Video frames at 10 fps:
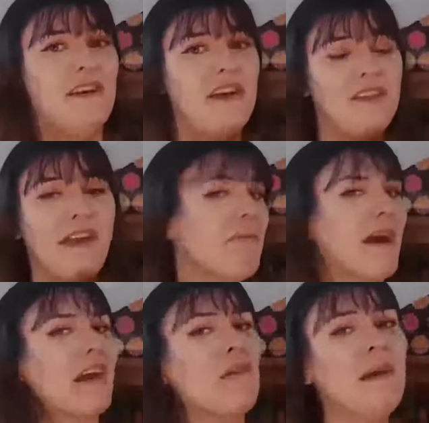They
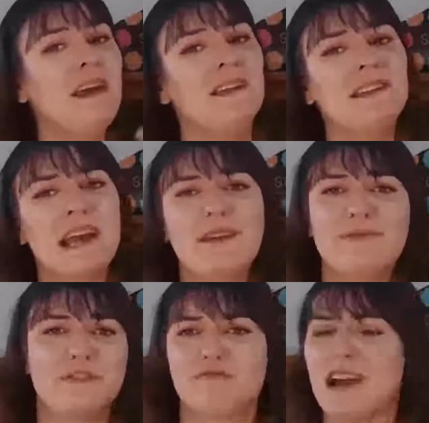recommend a
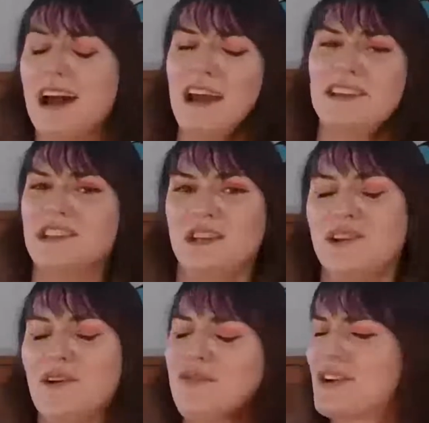variety
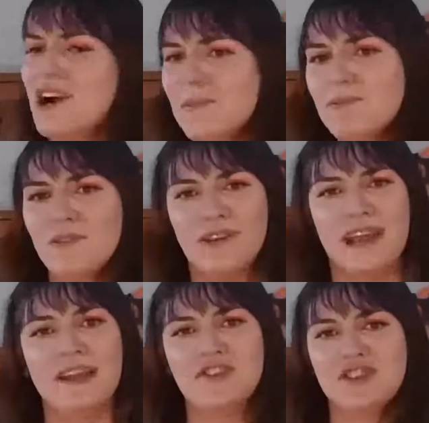of a couple of
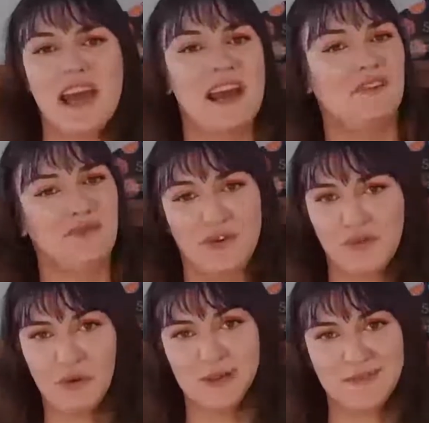each, and of
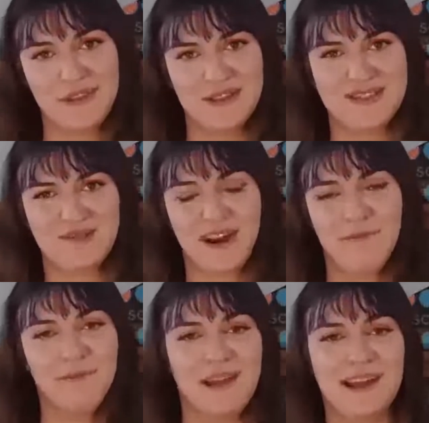course for the strife
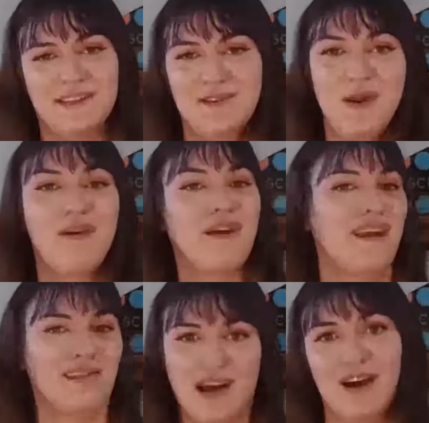player to have a
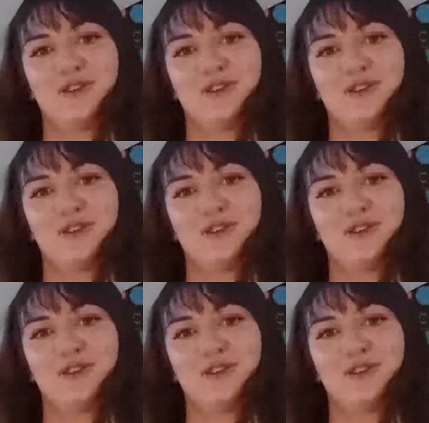large